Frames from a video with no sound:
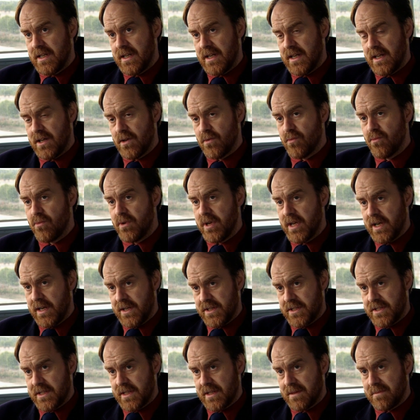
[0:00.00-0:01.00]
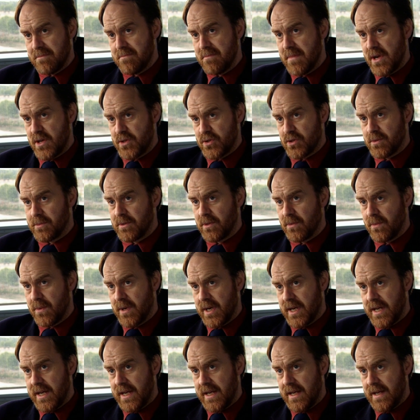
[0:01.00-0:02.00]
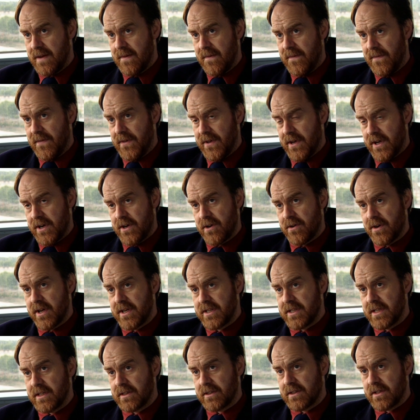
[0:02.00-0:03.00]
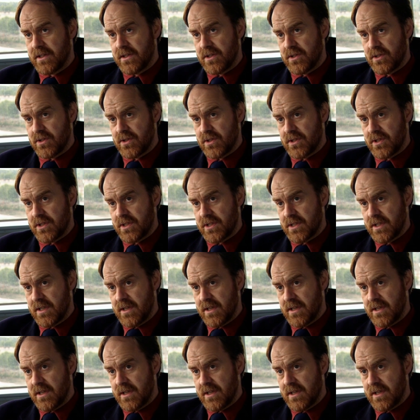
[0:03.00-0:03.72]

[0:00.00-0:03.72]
in a realistic, measurable way under ideal conditions.